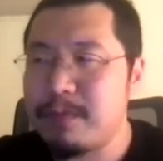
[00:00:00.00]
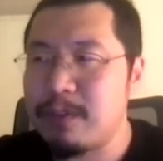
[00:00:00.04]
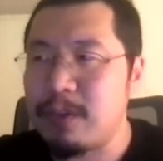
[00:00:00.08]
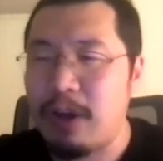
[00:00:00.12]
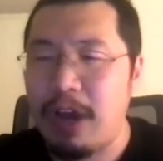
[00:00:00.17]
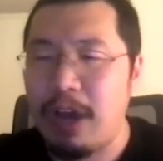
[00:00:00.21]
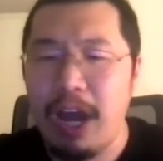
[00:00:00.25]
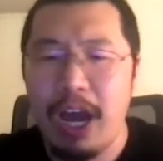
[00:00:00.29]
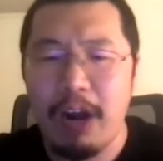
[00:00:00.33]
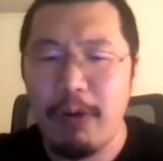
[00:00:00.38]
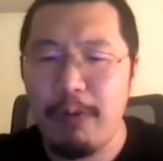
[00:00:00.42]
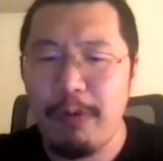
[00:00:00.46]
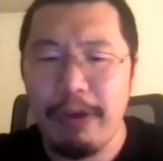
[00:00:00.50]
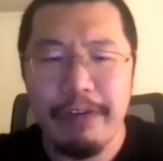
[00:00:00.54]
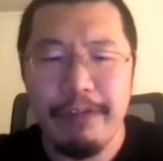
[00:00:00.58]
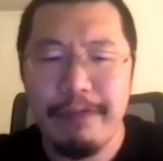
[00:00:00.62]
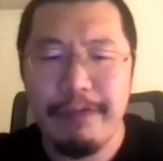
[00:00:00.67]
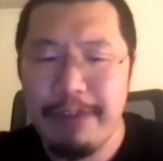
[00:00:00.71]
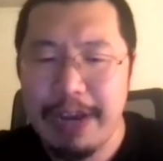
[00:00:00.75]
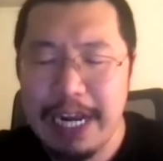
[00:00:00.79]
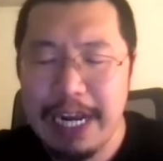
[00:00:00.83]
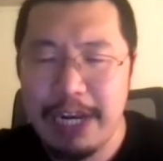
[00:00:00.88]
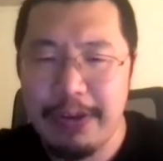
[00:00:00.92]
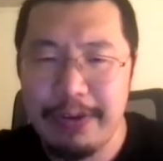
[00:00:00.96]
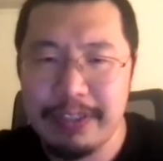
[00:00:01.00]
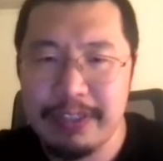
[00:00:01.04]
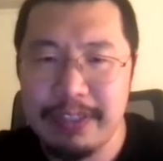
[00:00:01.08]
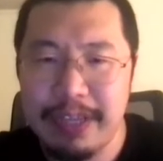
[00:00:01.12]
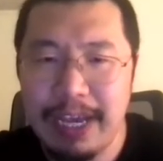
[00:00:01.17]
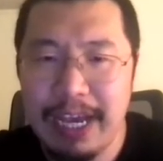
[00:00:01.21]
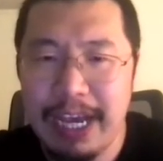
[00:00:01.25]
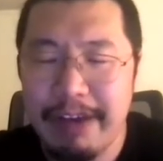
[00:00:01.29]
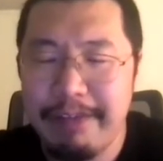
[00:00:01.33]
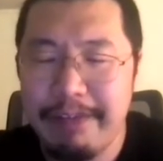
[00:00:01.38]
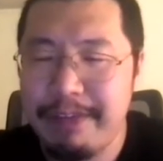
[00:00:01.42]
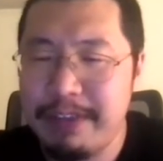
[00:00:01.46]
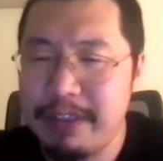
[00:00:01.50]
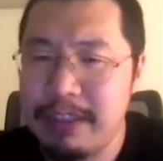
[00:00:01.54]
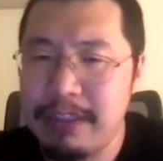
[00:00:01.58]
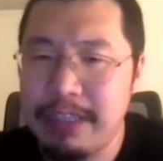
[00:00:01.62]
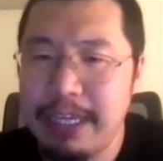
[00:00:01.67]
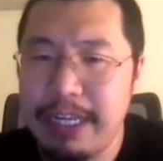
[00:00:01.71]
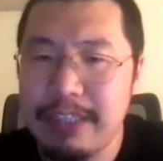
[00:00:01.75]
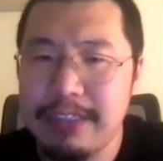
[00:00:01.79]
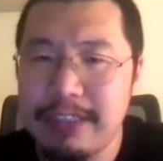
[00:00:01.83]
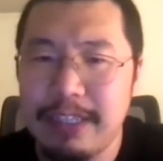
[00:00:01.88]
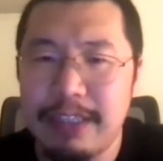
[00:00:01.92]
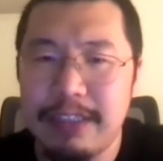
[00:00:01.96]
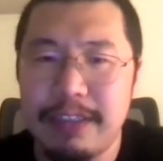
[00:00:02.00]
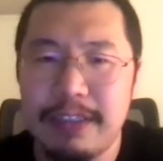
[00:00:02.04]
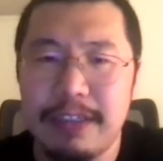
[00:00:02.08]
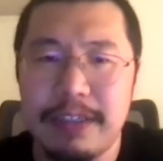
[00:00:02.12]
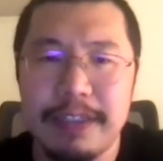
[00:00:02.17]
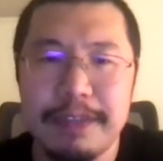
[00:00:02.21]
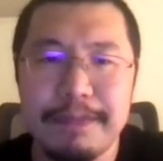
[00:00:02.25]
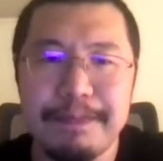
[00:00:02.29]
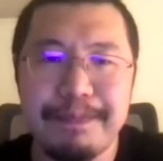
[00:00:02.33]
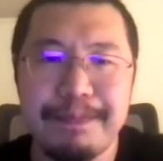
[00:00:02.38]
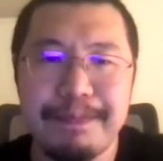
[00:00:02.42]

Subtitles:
hardware failures they have in the data center.